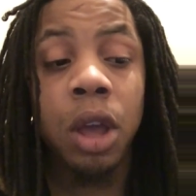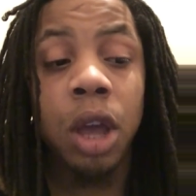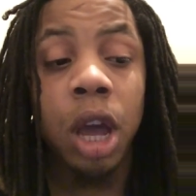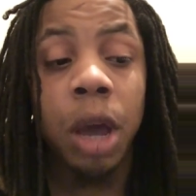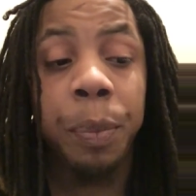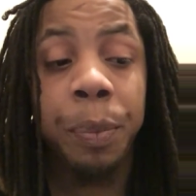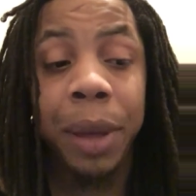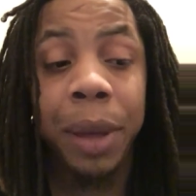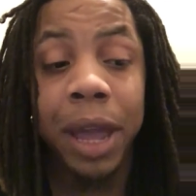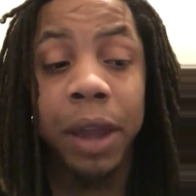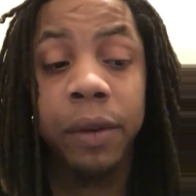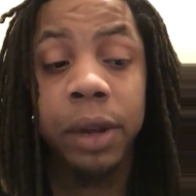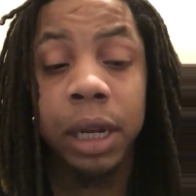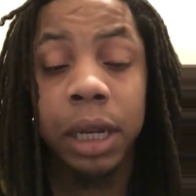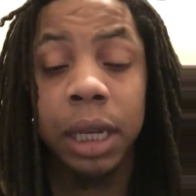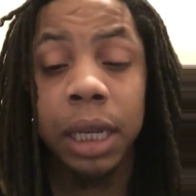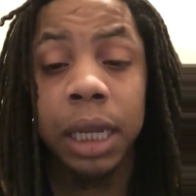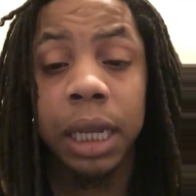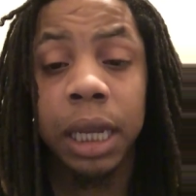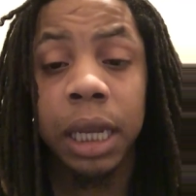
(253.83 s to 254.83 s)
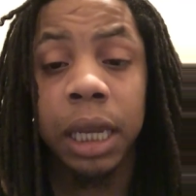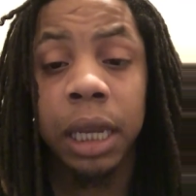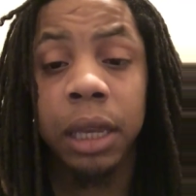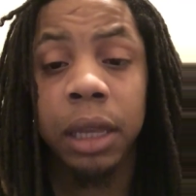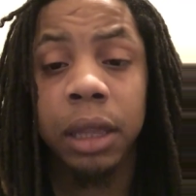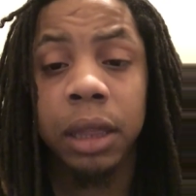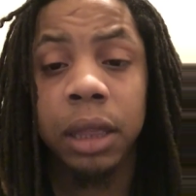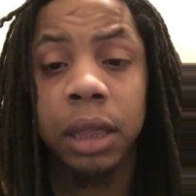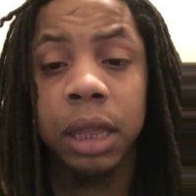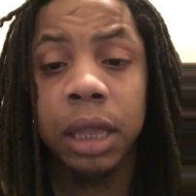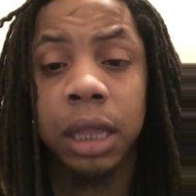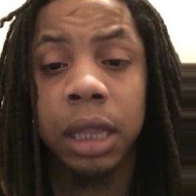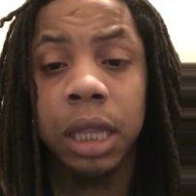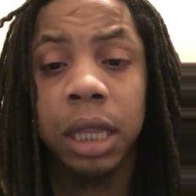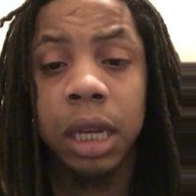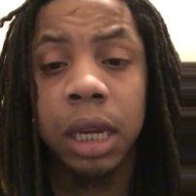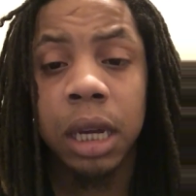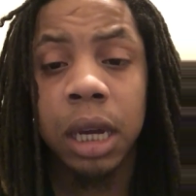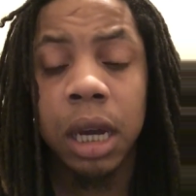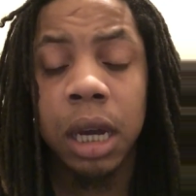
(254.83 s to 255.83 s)
apparently
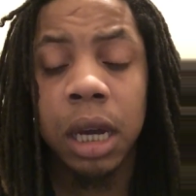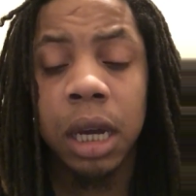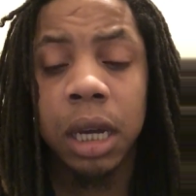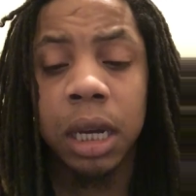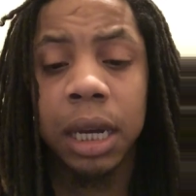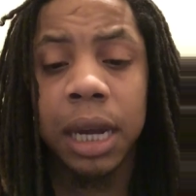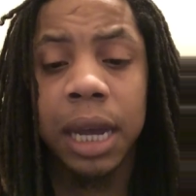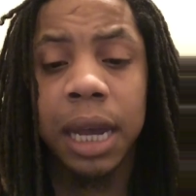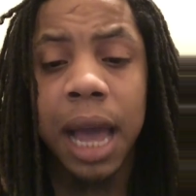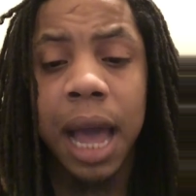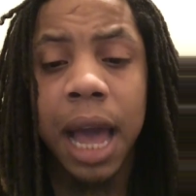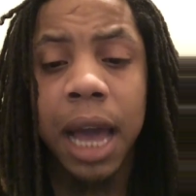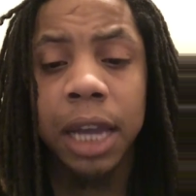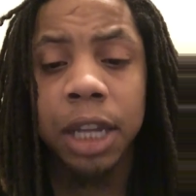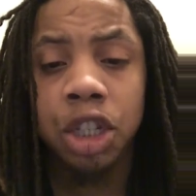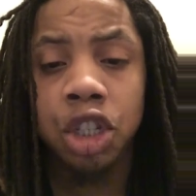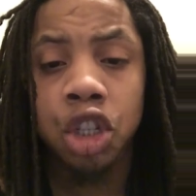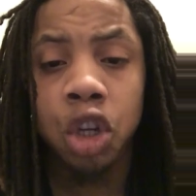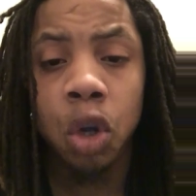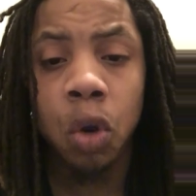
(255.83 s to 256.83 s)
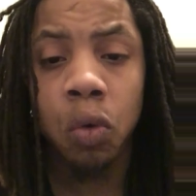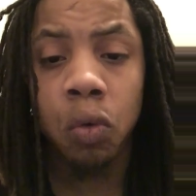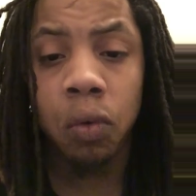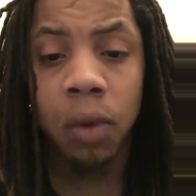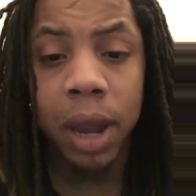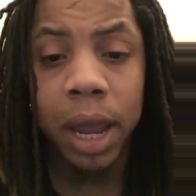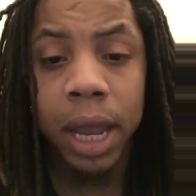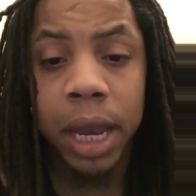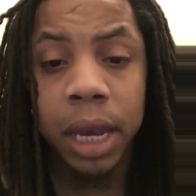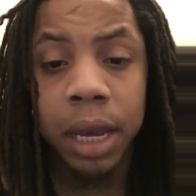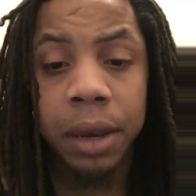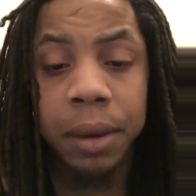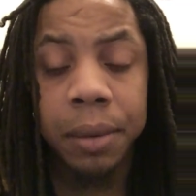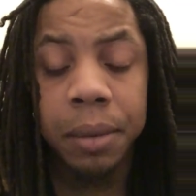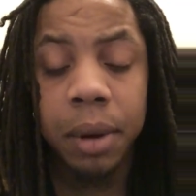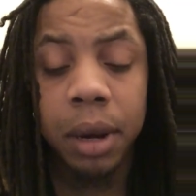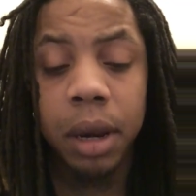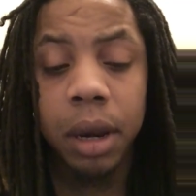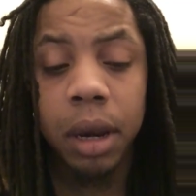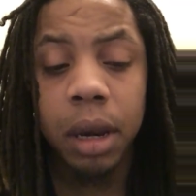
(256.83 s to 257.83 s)
the guy Joe Ren,